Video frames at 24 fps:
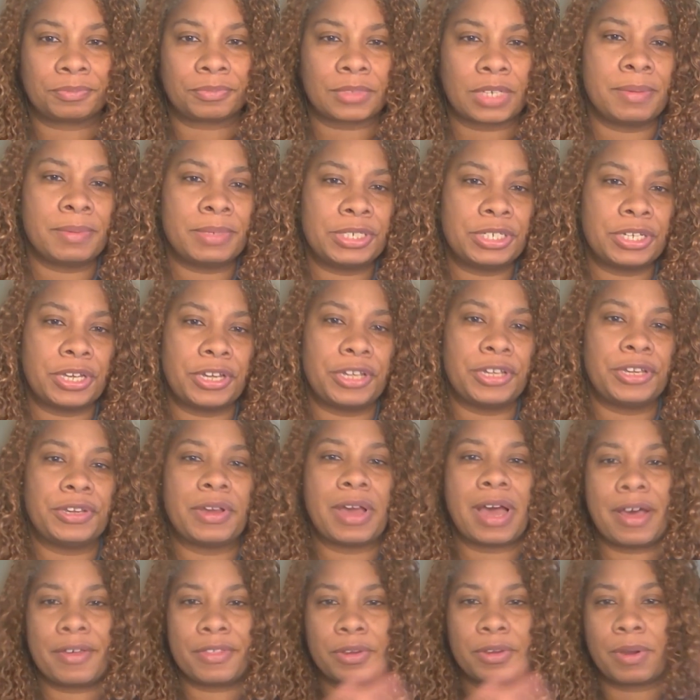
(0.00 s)
Let me show you
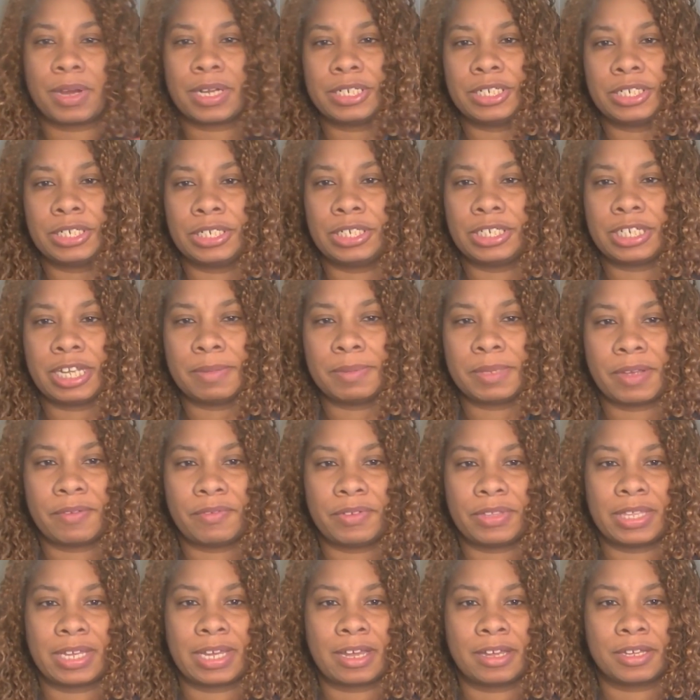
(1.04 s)
how the question shapes
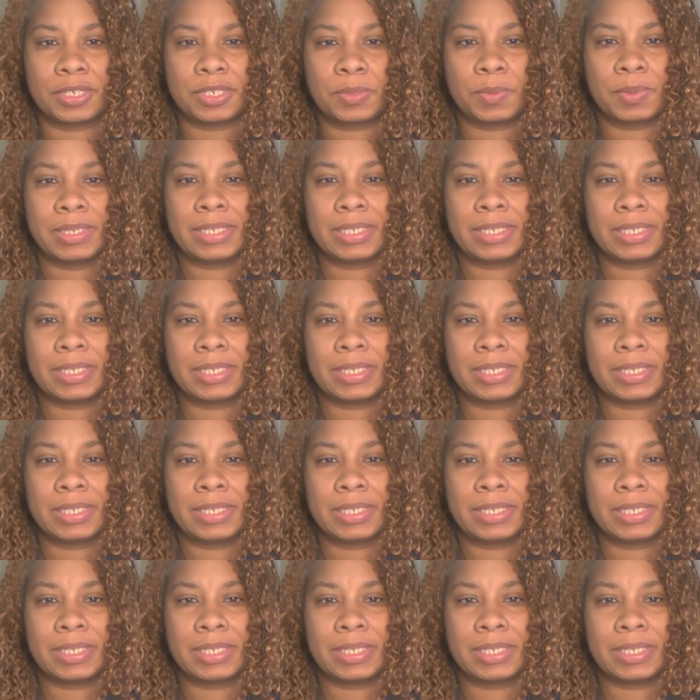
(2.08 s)
everything else.